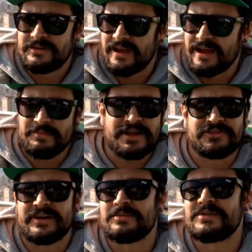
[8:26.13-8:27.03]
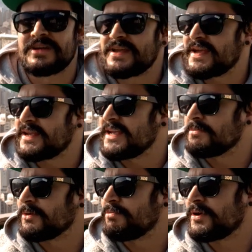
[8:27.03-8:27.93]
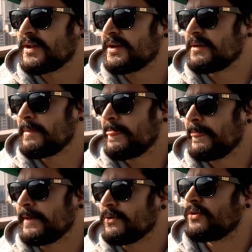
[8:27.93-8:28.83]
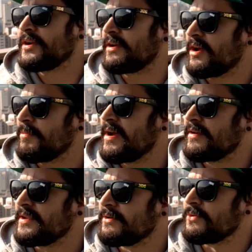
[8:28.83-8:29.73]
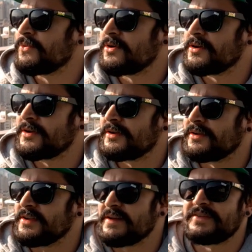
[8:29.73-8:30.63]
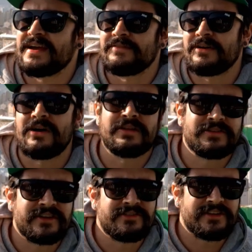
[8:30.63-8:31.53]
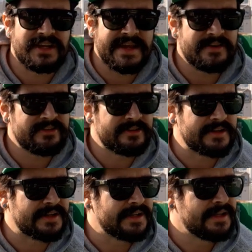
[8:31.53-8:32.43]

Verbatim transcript: I'm not trying to be a gatekeeper, but in order to come out here to work, you have to have a college education.